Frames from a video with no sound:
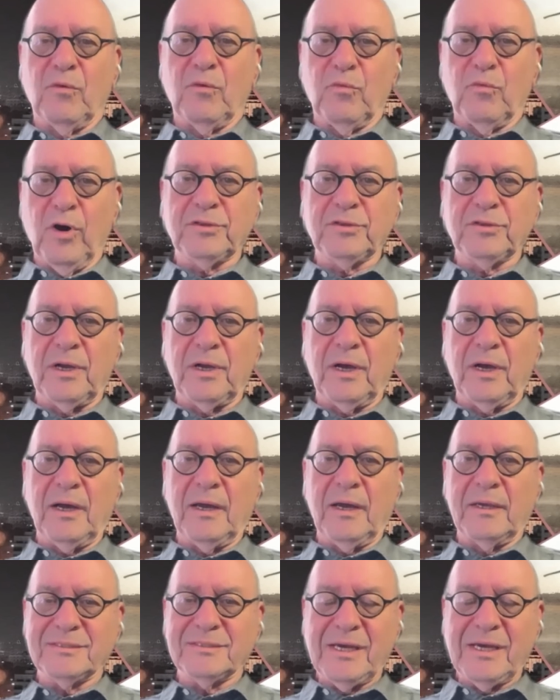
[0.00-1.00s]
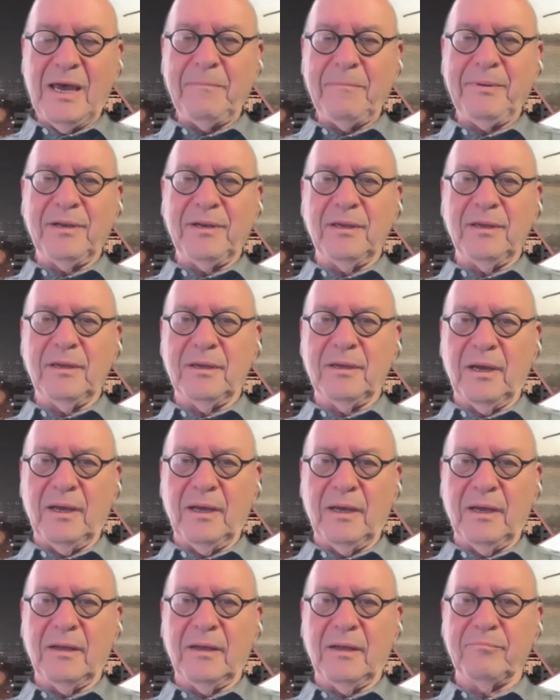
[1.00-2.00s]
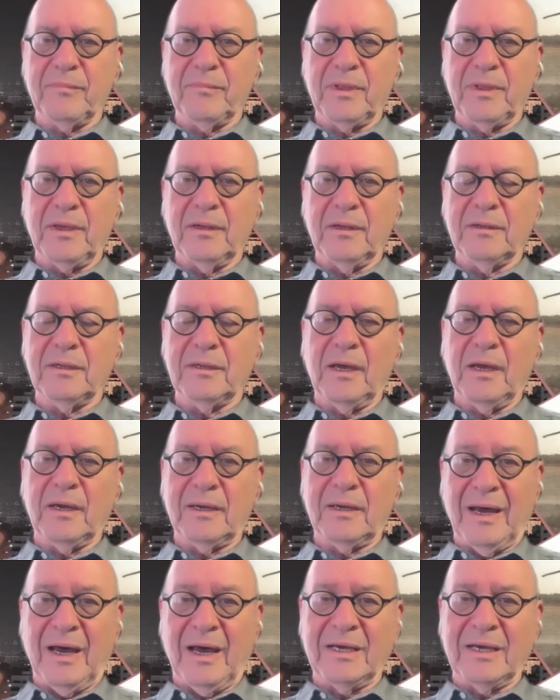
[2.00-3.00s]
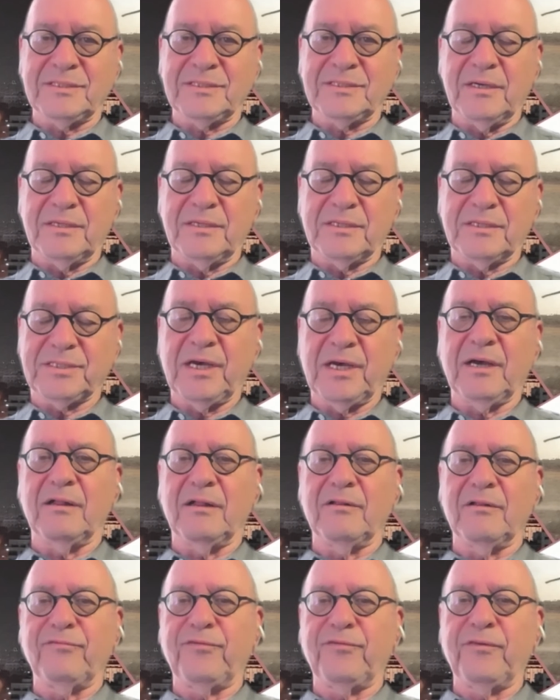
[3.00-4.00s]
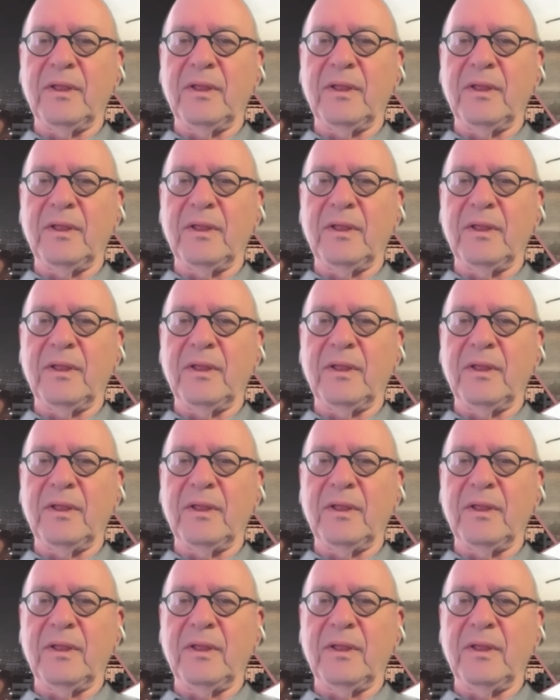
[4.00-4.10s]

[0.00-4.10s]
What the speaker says: what is happening in Gaza itself